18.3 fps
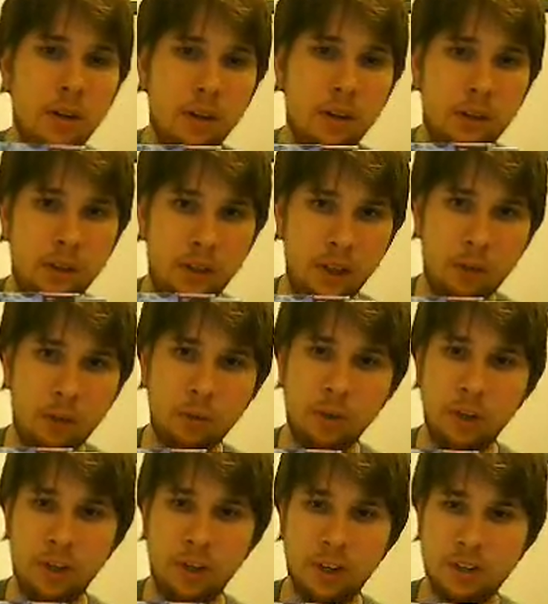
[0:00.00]

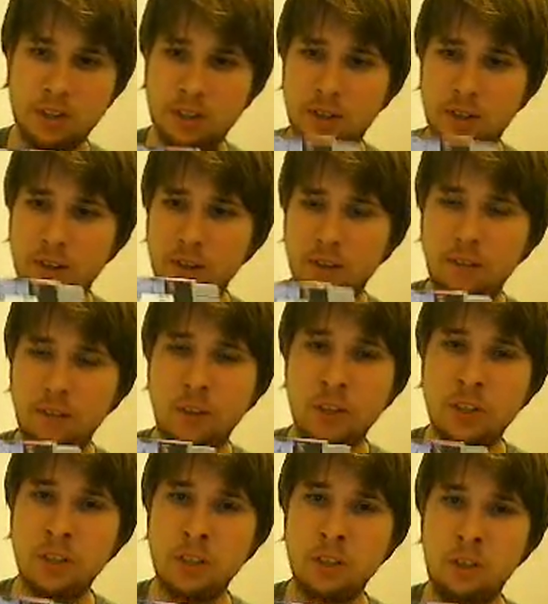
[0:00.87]
Equinox. This is
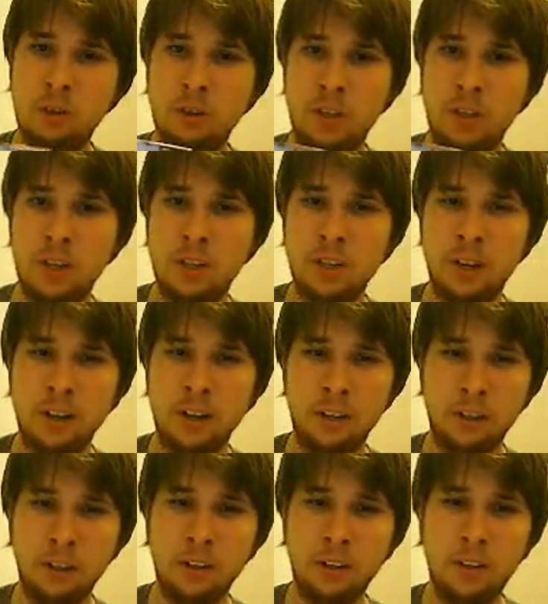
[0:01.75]
a unique
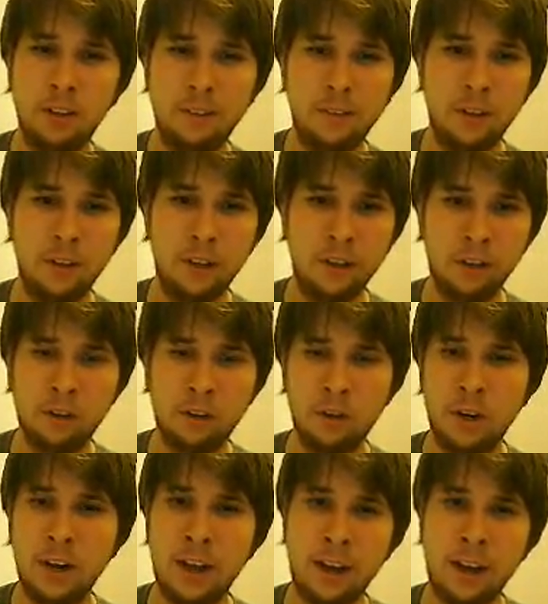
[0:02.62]
title, great
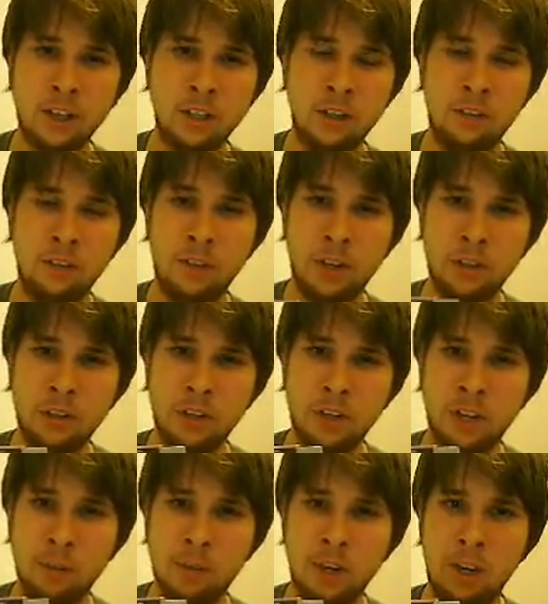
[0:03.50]
action-adventure type
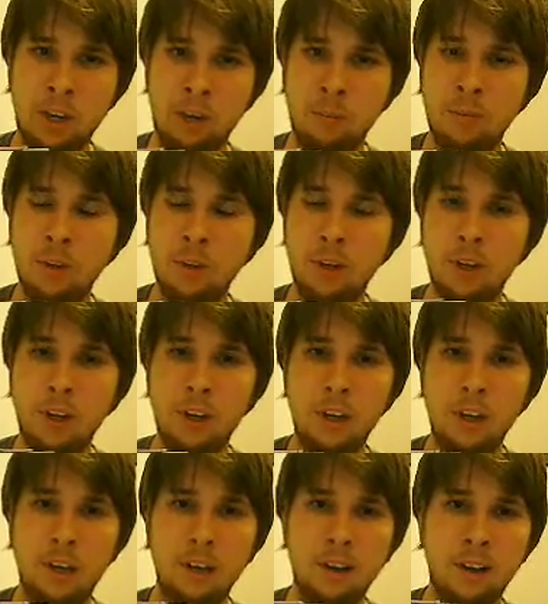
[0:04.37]
game.
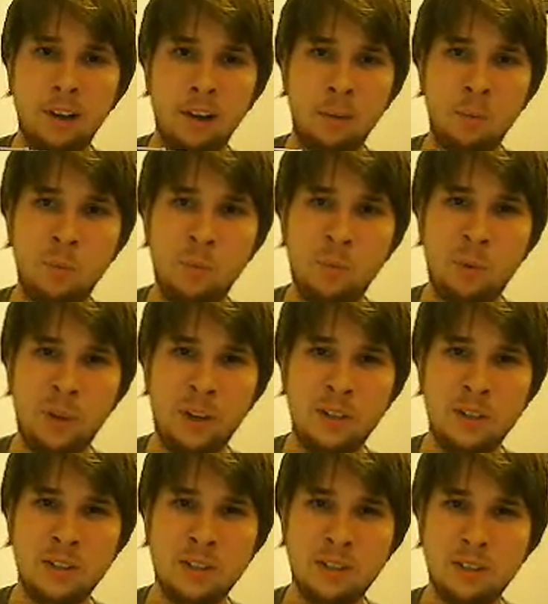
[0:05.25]

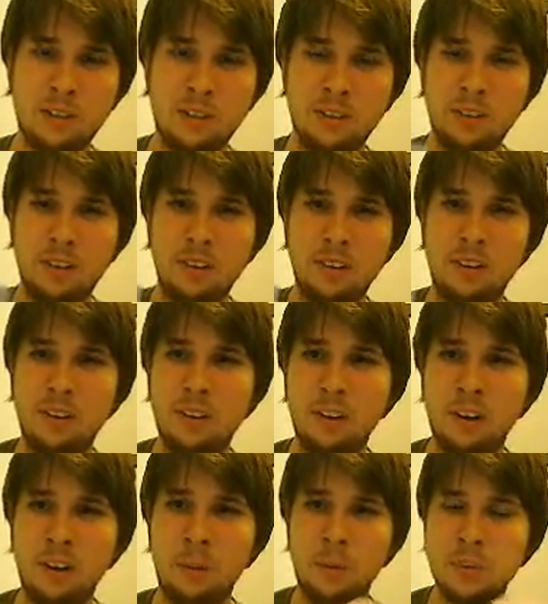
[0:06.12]
Plays
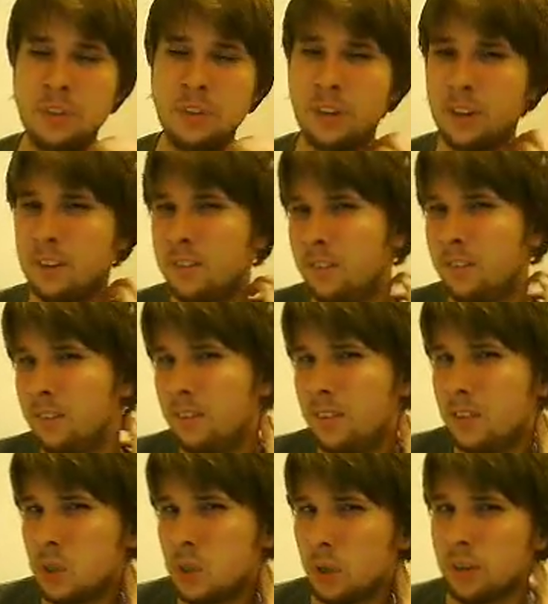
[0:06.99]
almost like
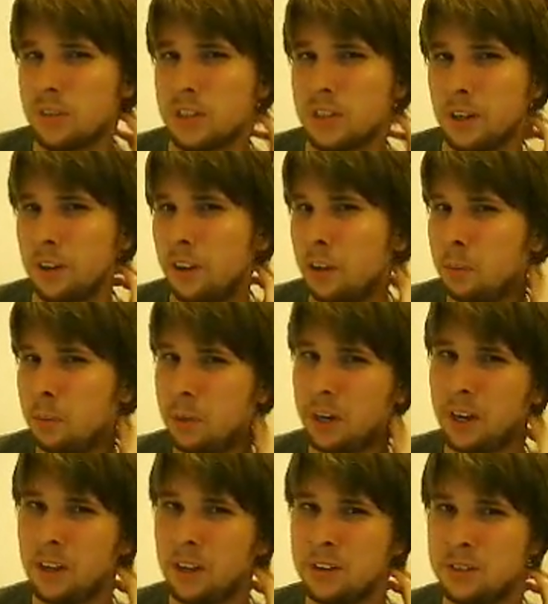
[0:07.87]
sort of Zelda, but it
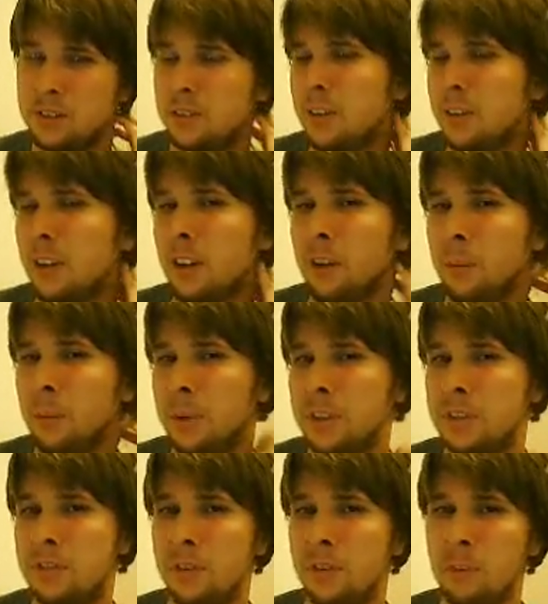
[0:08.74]
has elements
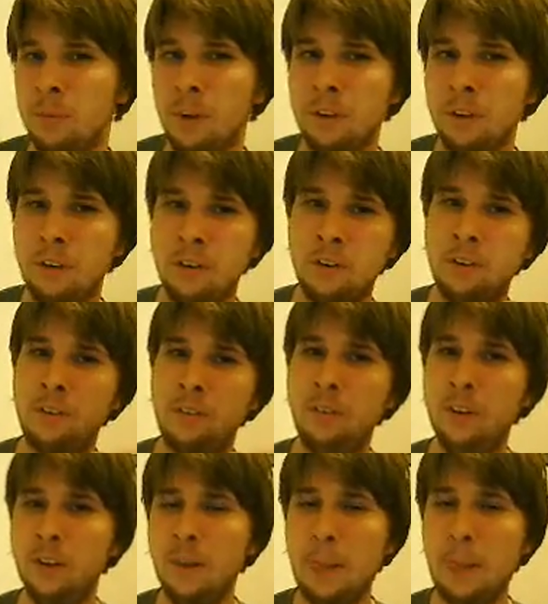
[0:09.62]
from other
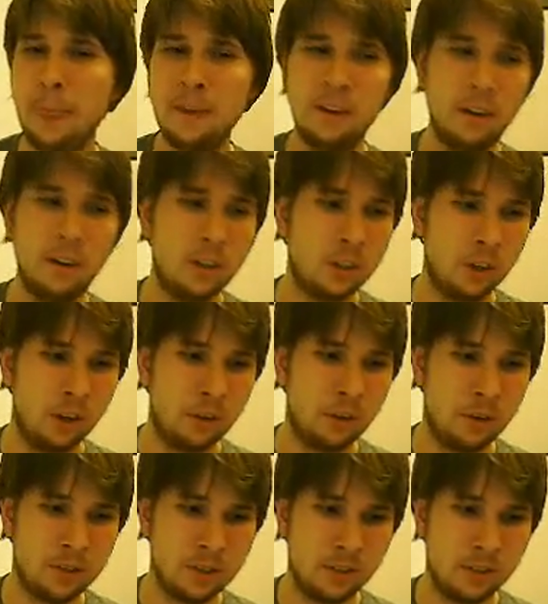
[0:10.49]
genres
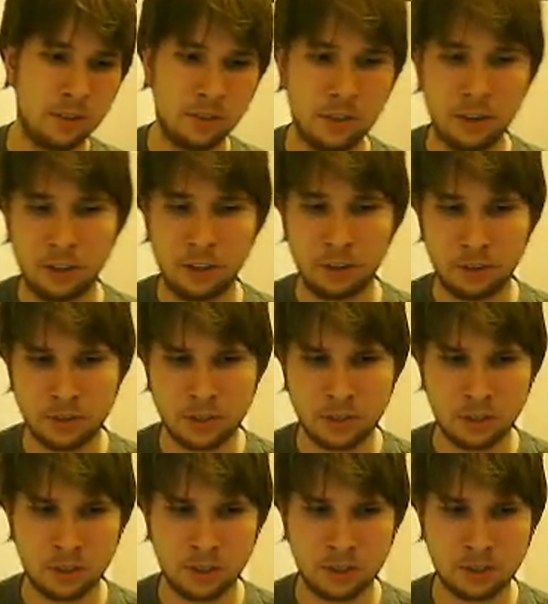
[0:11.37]
and titles, such
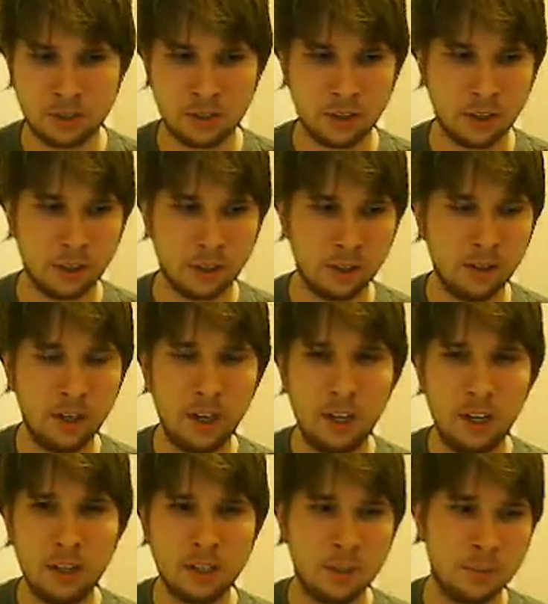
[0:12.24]
as
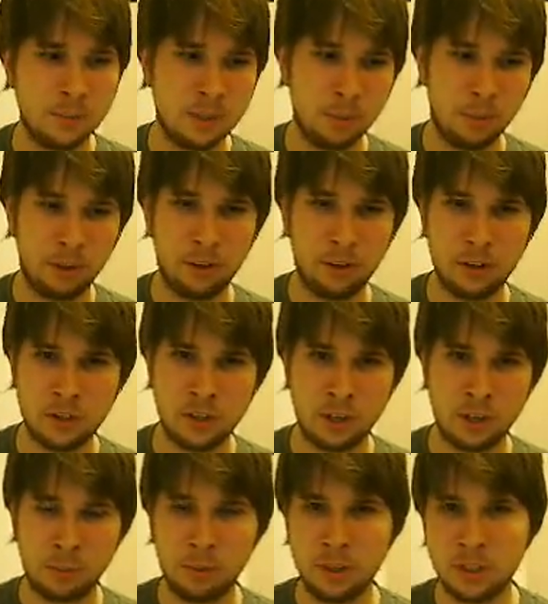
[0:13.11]
some similarities to like
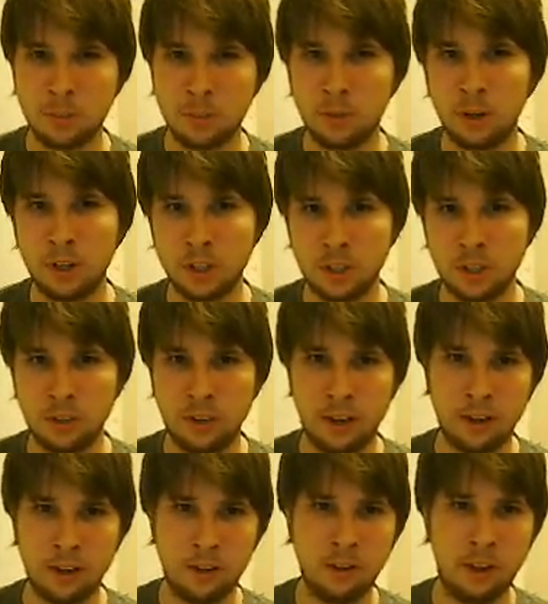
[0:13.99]
Prince of Persia
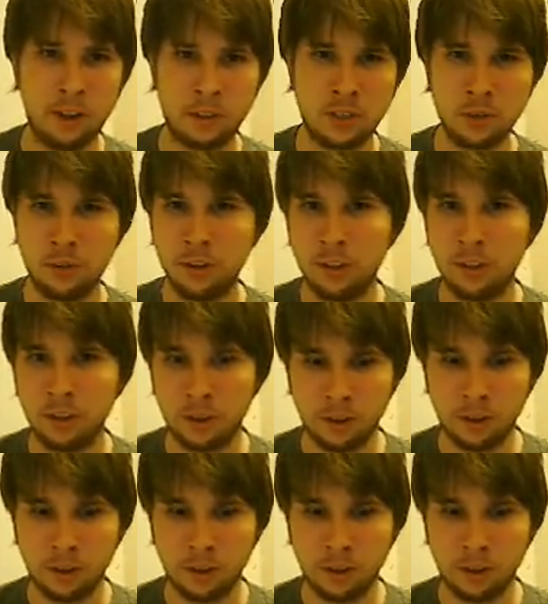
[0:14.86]
and that sort of thing.